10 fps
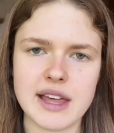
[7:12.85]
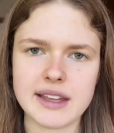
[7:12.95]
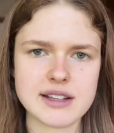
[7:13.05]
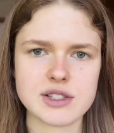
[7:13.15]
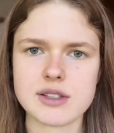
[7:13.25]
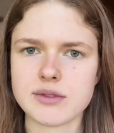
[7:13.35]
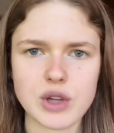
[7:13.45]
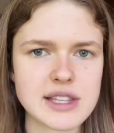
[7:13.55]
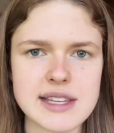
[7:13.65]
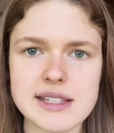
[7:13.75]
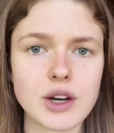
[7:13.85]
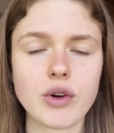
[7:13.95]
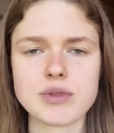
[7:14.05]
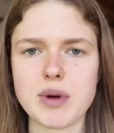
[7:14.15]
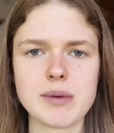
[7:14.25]
That is consistent
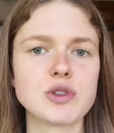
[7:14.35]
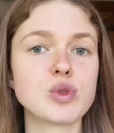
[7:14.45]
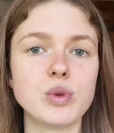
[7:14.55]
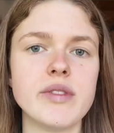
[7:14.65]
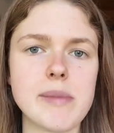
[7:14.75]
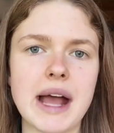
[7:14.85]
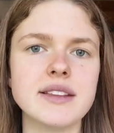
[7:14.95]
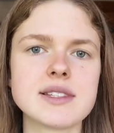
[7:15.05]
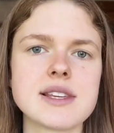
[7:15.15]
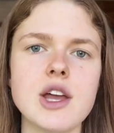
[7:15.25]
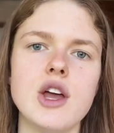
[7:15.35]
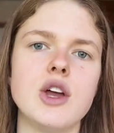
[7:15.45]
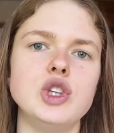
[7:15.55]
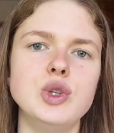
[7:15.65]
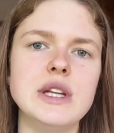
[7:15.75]
across pretty much all of the bands.
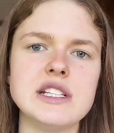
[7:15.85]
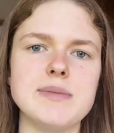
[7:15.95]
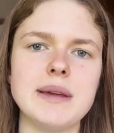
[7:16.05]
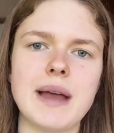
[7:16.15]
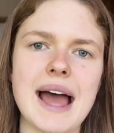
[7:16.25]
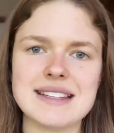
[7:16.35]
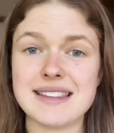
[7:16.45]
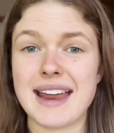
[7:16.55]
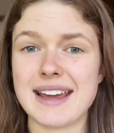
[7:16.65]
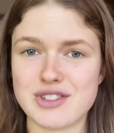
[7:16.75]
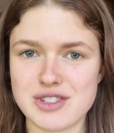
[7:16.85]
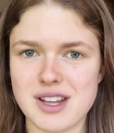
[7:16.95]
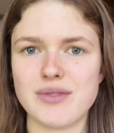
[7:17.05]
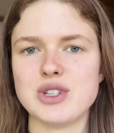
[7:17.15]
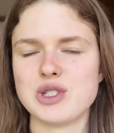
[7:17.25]
You need to be adding in that extra
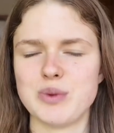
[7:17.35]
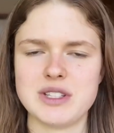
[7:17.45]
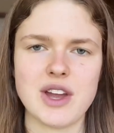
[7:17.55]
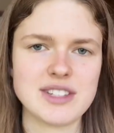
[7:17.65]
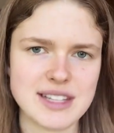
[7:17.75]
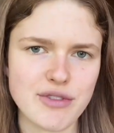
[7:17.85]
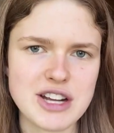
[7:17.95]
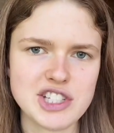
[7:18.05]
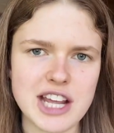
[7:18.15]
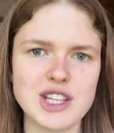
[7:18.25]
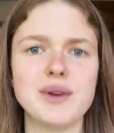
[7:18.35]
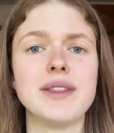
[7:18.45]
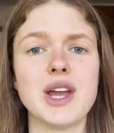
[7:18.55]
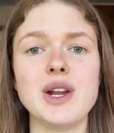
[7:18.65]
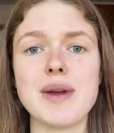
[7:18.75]
stuff, which is what is going to differentiate you, and
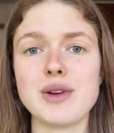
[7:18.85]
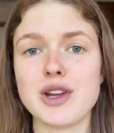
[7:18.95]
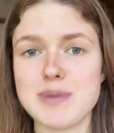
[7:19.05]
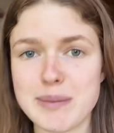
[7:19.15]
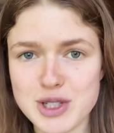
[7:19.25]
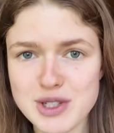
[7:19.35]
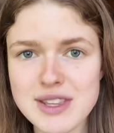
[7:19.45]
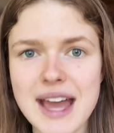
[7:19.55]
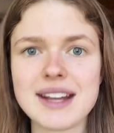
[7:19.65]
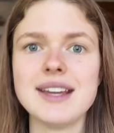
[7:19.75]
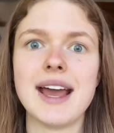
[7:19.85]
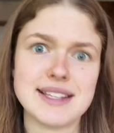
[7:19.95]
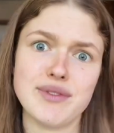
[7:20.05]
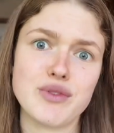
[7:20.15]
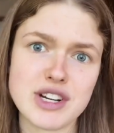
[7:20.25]
the only way you're going to be able to do that is
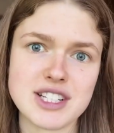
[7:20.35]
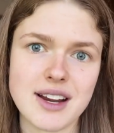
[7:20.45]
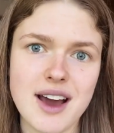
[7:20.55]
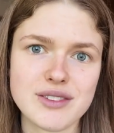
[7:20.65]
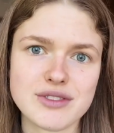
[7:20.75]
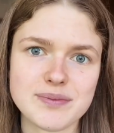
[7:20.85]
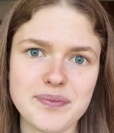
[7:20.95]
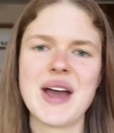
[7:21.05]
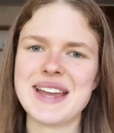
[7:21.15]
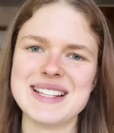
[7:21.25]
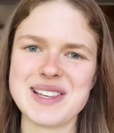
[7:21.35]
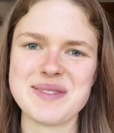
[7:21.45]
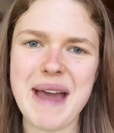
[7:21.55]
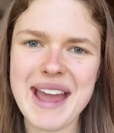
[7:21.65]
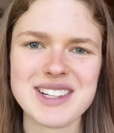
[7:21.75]
if you've written enough. Okay, so
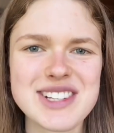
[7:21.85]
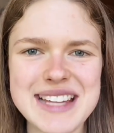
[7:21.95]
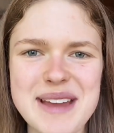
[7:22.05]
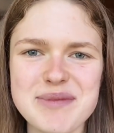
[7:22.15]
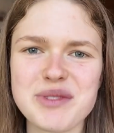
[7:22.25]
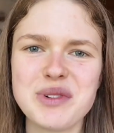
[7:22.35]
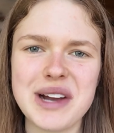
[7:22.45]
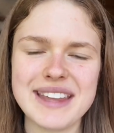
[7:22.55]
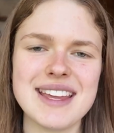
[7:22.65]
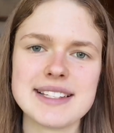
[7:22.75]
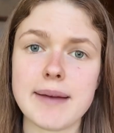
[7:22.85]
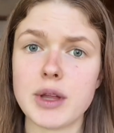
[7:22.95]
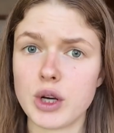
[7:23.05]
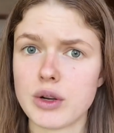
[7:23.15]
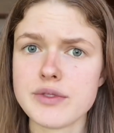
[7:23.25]
some extra tips for in the exam
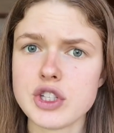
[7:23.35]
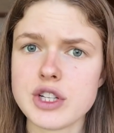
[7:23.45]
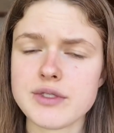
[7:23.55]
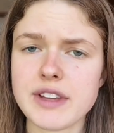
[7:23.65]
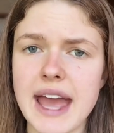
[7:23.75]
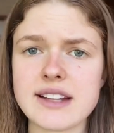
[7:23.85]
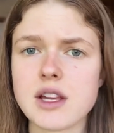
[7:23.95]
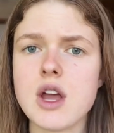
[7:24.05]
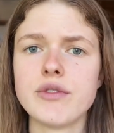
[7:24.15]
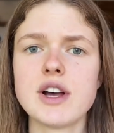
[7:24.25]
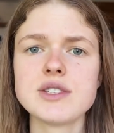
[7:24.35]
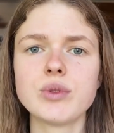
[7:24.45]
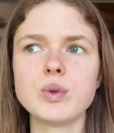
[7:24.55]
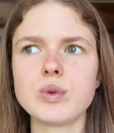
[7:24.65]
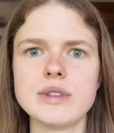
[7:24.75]
that a lot of students forget. First of
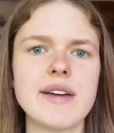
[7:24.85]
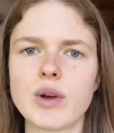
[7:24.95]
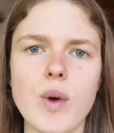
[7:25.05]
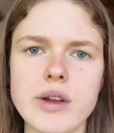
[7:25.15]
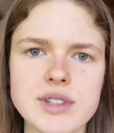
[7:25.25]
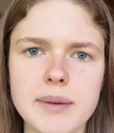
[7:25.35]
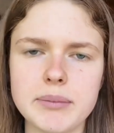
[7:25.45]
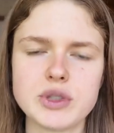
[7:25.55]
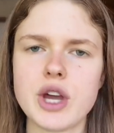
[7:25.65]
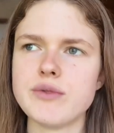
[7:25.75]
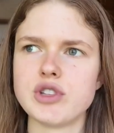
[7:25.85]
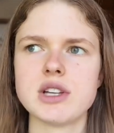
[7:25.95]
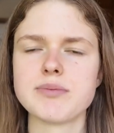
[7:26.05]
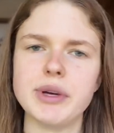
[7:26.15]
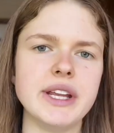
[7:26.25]
all, never quote dump. Don't
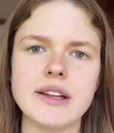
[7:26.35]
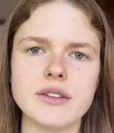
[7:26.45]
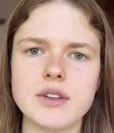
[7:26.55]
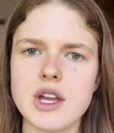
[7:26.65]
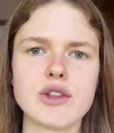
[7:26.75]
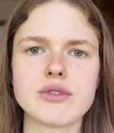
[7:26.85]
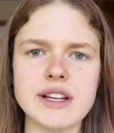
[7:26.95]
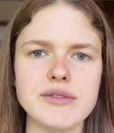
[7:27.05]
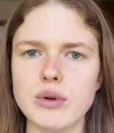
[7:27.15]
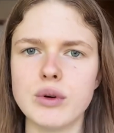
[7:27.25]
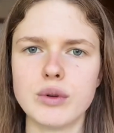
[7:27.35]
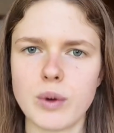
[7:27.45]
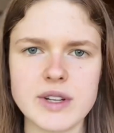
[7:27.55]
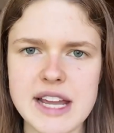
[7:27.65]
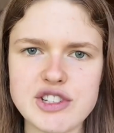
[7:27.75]
just put in 3-4
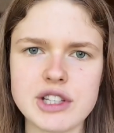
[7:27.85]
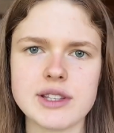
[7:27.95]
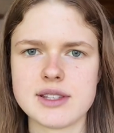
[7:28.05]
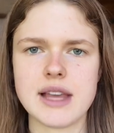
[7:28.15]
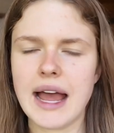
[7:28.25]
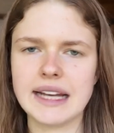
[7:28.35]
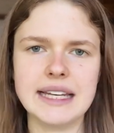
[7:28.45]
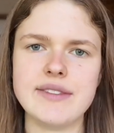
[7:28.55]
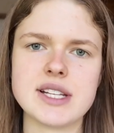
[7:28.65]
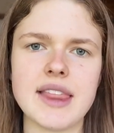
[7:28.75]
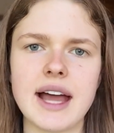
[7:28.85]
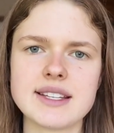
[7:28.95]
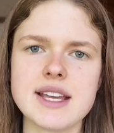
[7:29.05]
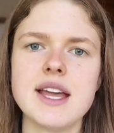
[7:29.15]
quotations and leave it at that.